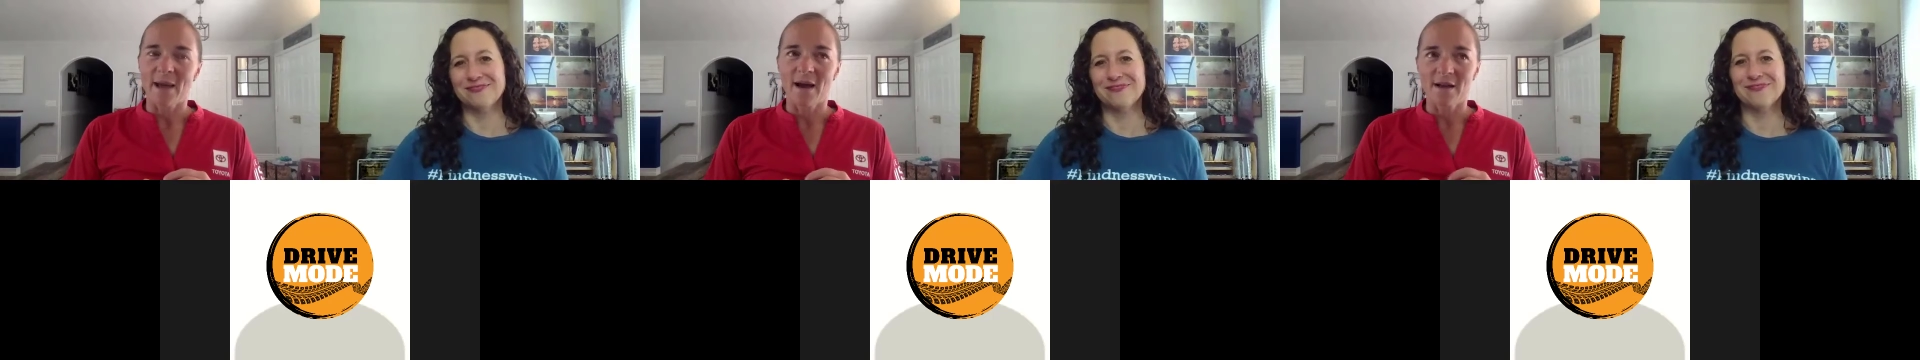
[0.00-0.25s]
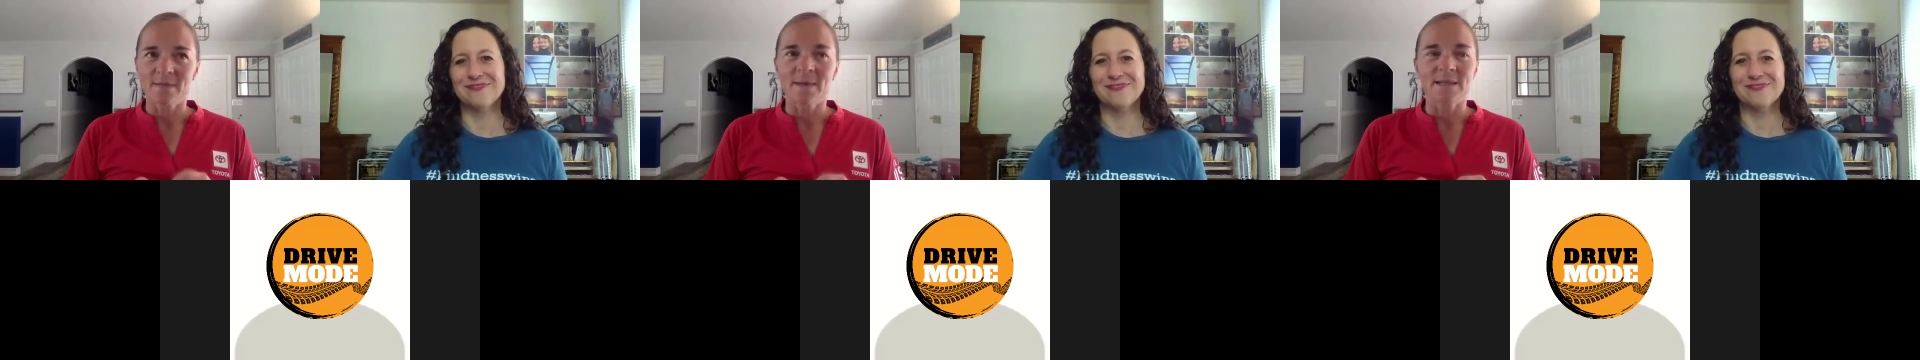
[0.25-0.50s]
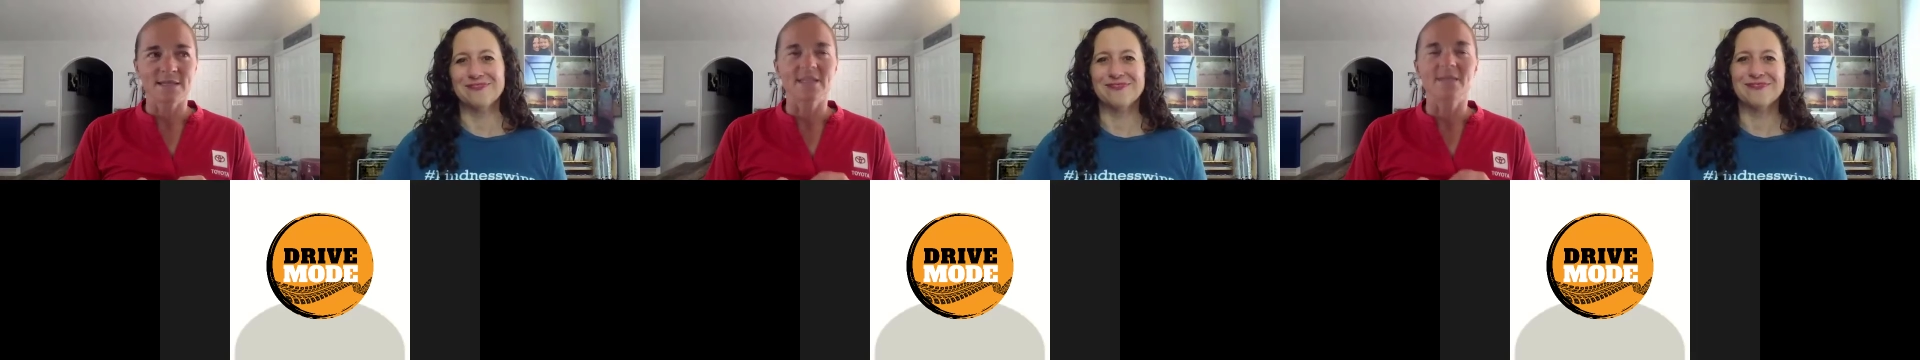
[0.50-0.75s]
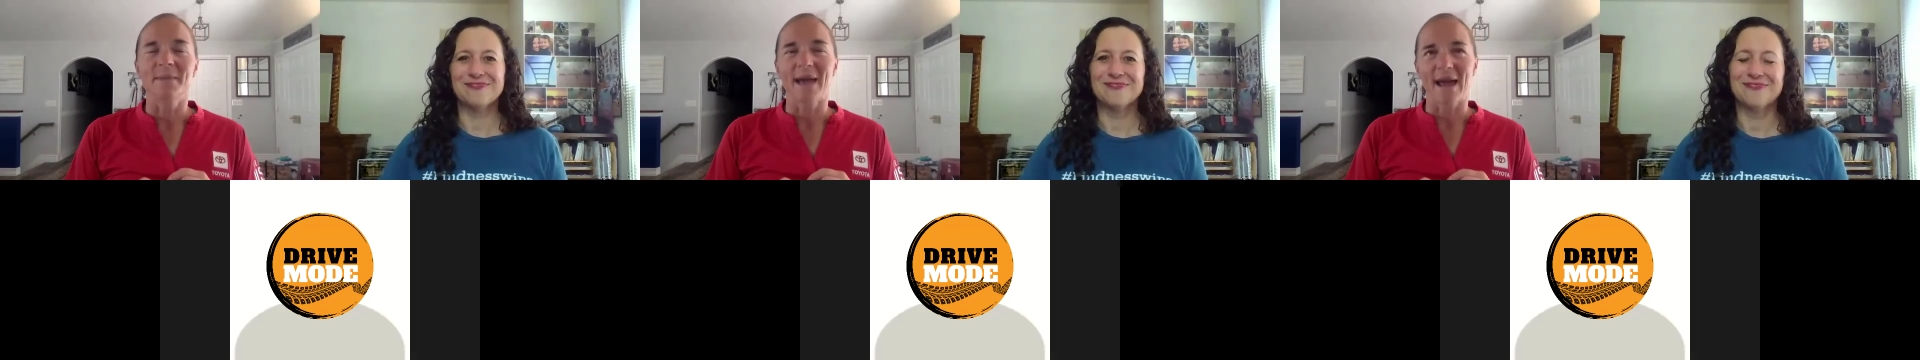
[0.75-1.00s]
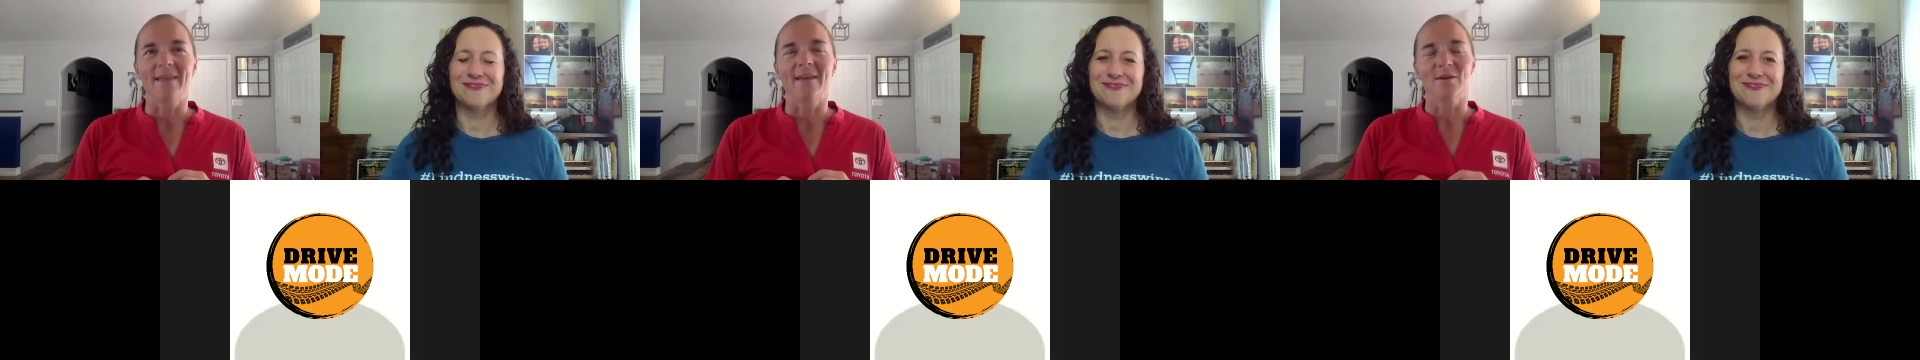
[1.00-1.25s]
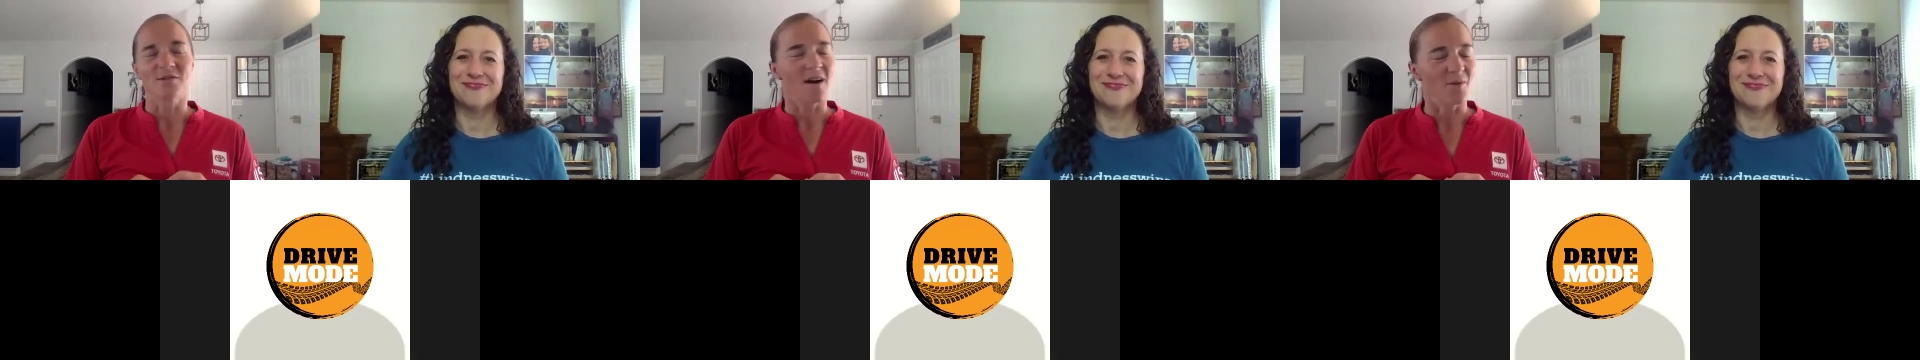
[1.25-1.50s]
Speaker 1: husband's dismay,
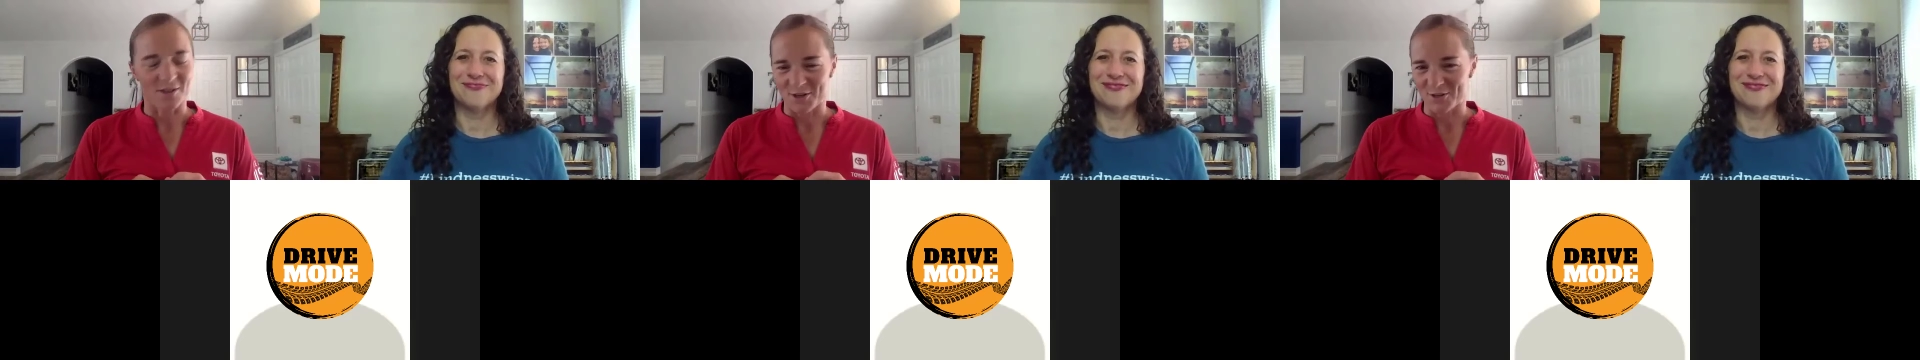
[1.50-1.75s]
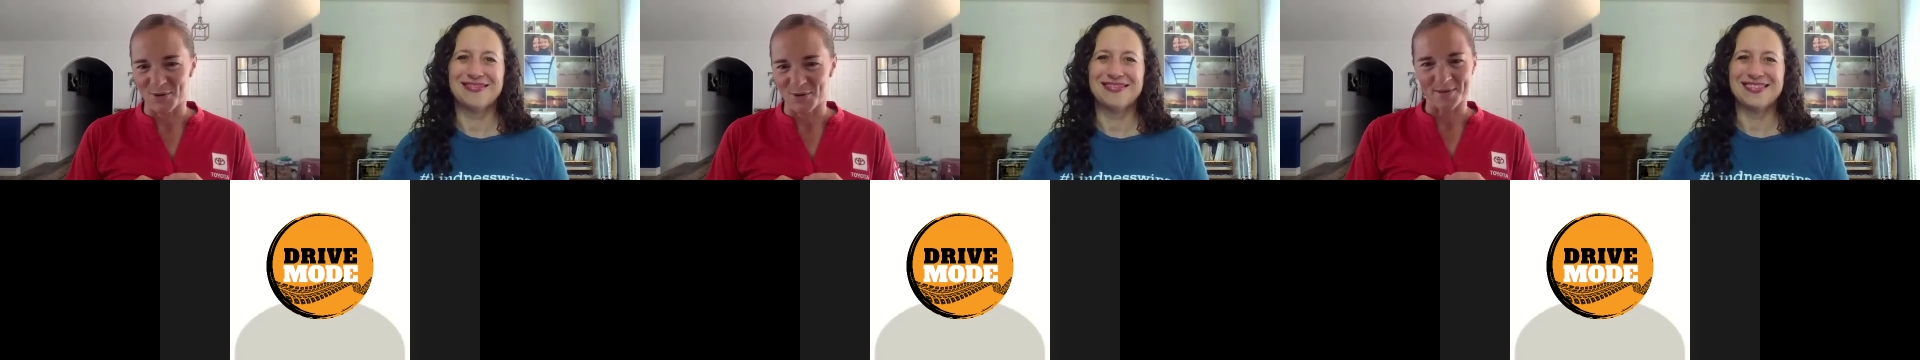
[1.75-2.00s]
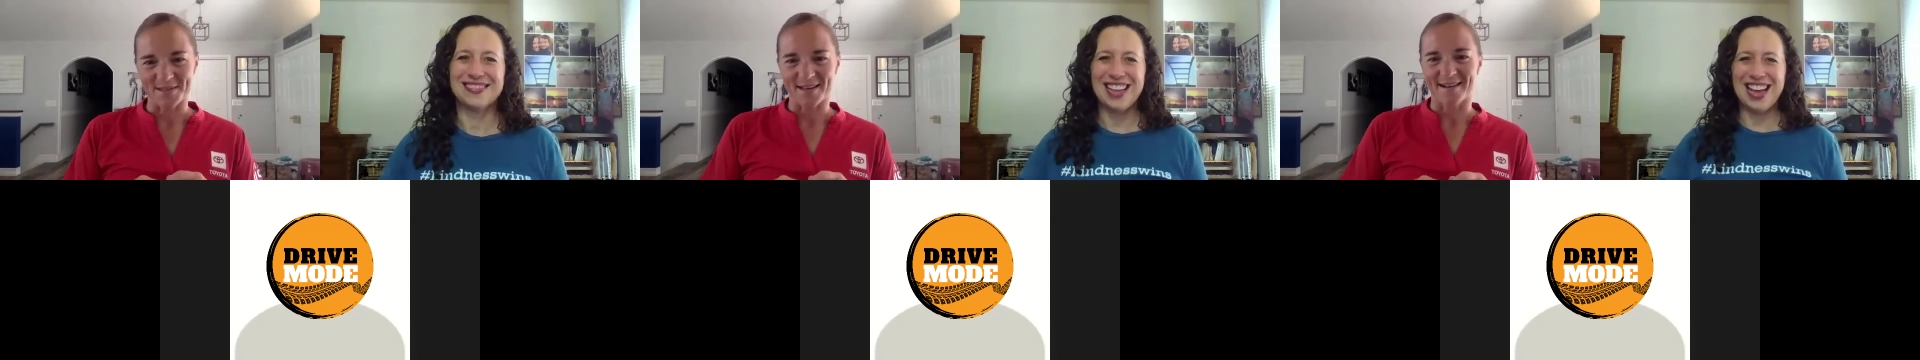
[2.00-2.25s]
there's always country music